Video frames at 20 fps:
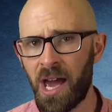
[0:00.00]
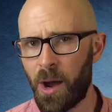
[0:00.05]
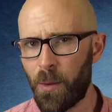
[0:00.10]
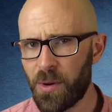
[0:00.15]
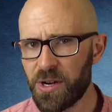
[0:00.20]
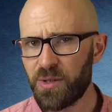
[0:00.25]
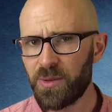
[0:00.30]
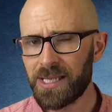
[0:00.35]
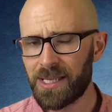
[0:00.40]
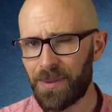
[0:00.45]

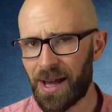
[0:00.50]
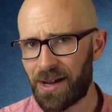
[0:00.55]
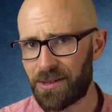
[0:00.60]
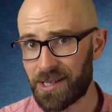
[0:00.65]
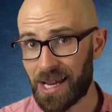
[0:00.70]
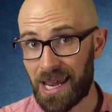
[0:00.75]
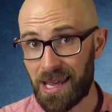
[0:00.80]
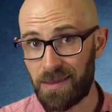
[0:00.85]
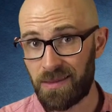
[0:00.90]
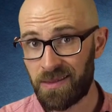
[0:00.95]
which was
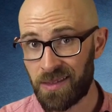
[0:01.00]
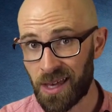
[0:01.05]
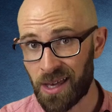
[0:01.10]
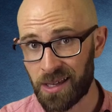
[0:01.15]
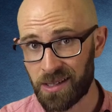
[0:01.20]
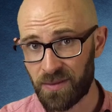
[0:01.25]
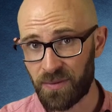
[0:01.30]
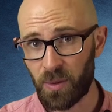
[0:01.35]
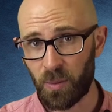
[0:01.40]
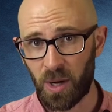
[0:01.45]
about a
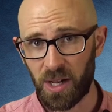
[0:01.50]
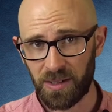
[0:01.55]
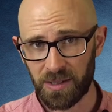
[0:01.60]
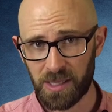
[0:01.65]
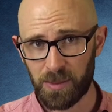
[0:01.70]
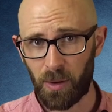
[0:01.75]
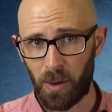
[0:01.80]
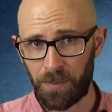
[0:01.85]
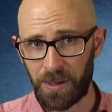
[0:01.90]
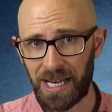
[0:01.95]
third of the
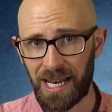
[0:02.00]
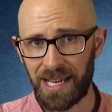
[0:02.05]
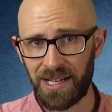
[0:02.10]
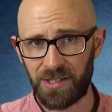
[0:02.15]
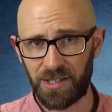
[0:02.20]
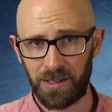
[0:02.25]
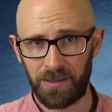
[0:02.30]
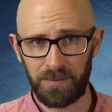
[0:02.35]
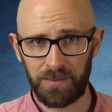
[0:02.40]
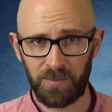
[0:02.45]
world's
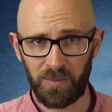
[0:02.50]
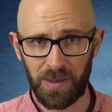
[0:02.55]
population,